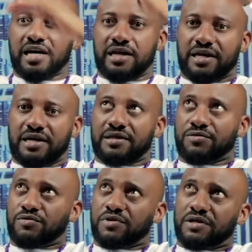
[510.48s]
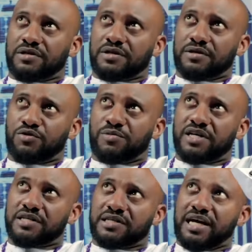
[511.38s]
and then the
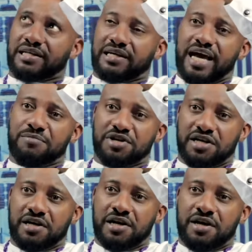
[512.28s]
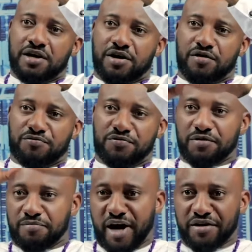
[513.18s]
woman is like the MD of
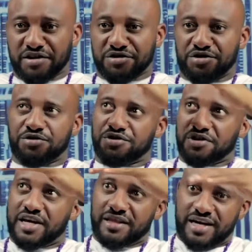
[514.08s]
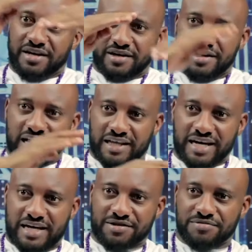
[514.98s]
the marriage institution, and then like
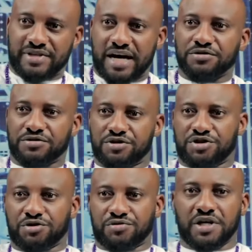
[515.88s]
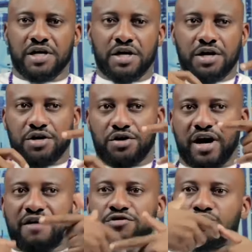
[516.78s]
that down to the children. You
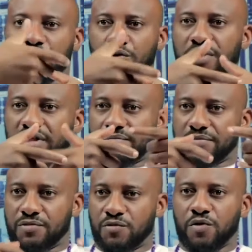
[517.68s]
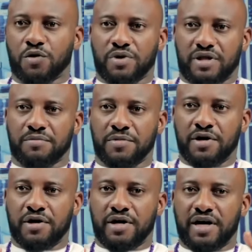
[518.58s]
have to work with them. Work with them.
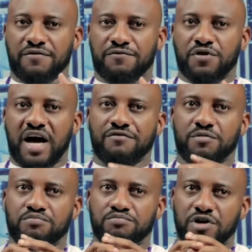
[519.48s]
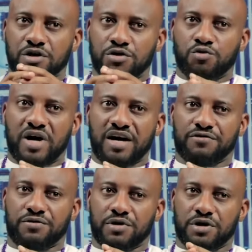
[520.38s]
If you have a good
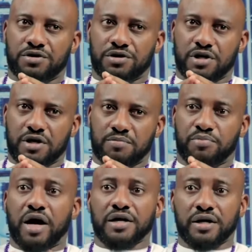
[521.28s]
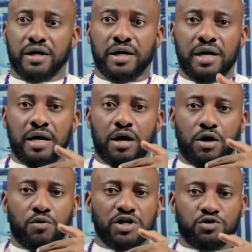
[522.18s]
wife or a good partner,
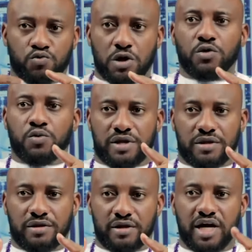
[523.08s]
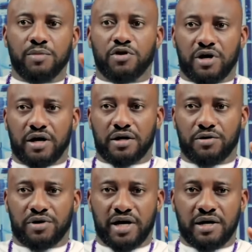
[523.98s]
always work with him or her,
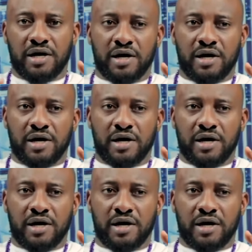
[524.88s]
okay?